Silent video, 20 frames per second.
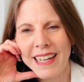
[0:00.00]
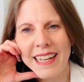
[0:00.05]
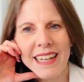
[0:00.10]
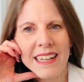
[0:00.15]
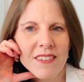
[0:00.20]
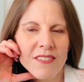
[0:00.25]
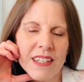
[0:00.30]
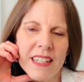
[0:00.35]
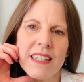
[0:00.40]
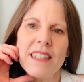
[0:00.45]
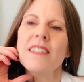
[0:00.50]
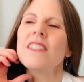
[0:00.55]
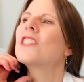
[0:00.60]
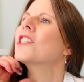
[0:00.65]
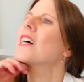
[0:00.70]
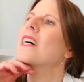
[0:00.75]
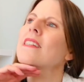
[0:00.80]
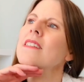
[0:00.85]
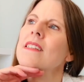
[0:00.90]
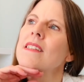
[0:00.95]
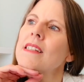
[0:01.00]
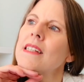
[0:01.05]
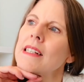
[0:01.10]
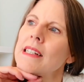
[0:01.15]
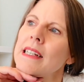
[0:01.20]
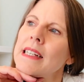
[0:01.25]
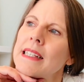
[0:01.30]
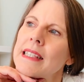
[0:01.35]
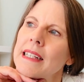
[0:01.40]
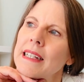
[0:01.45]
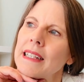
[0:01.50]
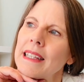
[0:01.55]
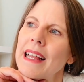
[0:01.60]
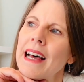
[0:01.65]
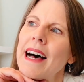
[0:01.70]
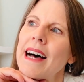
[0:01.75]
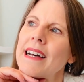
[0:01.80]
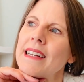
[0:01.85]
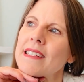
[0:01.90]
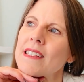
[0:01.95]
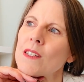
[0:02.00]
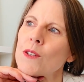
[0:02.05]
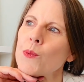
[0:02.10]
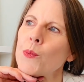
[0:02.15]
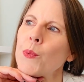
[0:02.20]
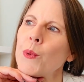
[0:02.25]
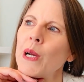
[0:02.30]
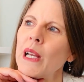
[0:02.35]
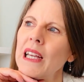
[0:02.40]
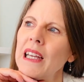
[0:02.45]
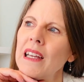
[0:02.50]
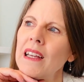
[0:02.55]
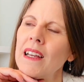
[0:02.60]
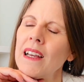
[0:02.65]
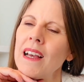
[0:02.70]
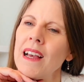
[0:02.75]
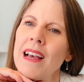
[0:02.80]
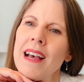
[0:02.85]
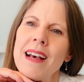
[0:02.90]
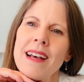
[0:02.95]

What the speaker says: even just in the last week,